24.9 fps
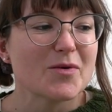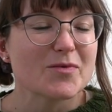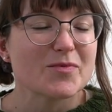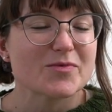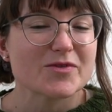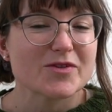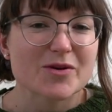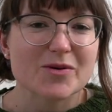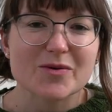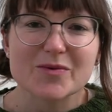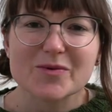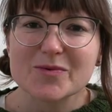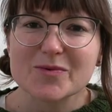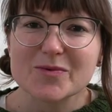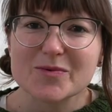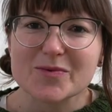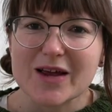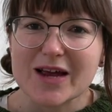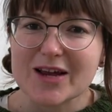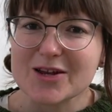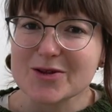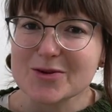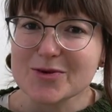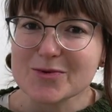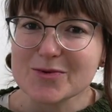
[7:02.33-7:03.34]
So
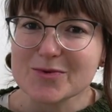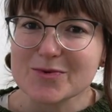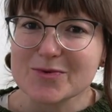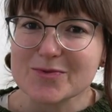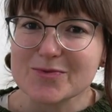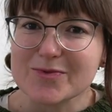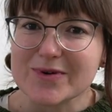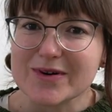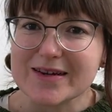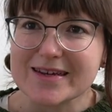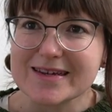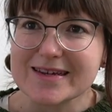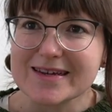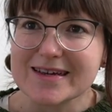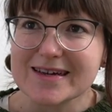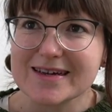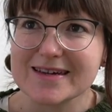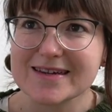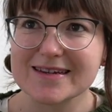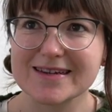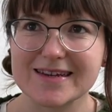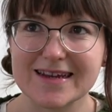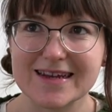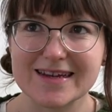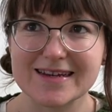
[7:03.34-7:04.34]
can you
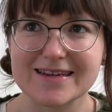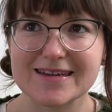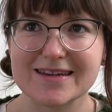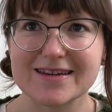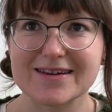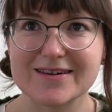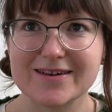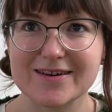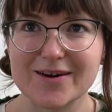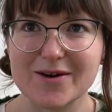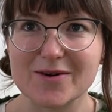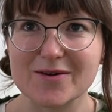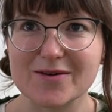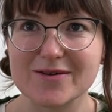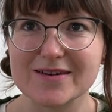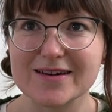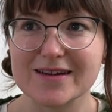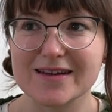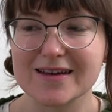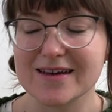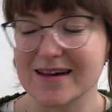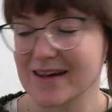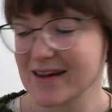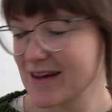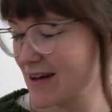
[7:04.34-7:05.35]
re-knit on
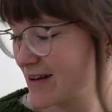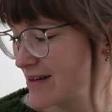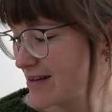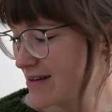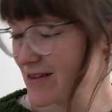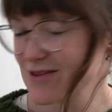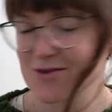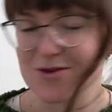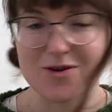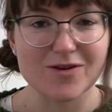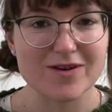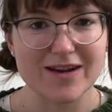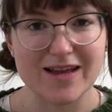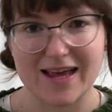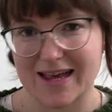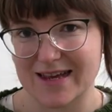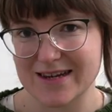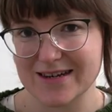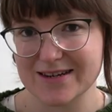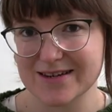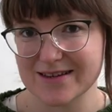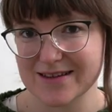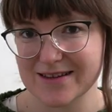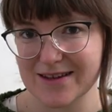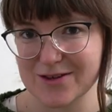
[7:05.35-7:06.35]
a cast on
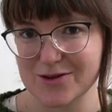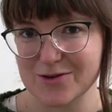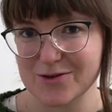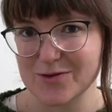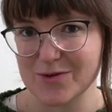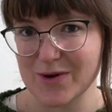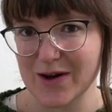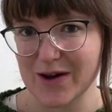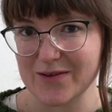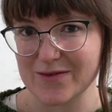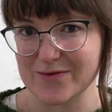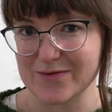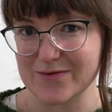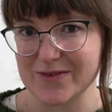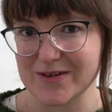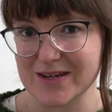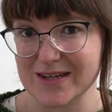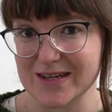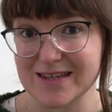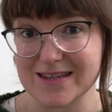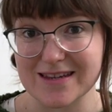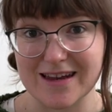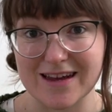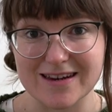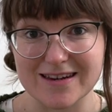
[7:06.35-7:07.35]
edge that you have
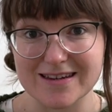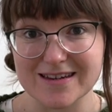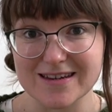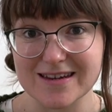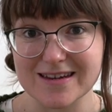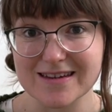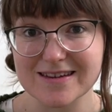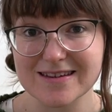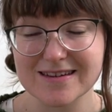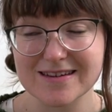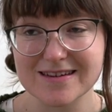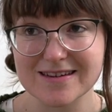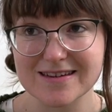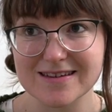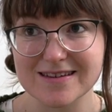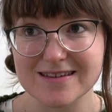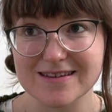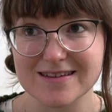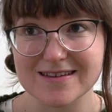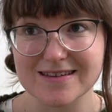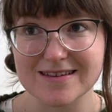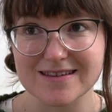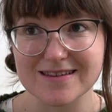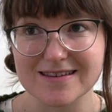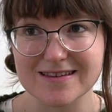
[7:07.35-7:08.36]
just undone?
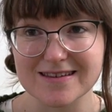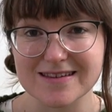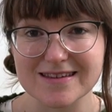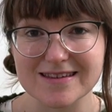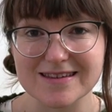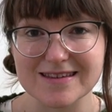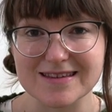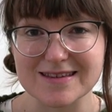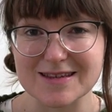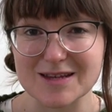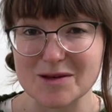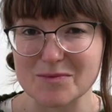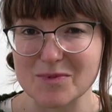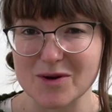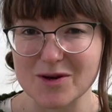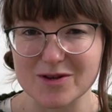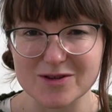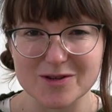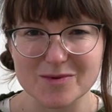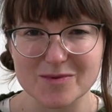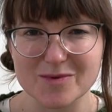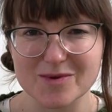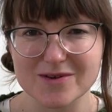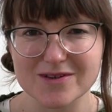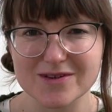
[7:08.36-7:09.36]
Is that
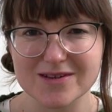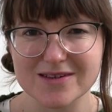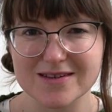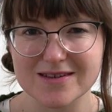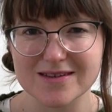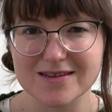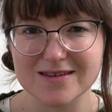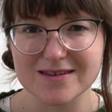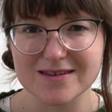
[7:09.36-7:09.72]
possible?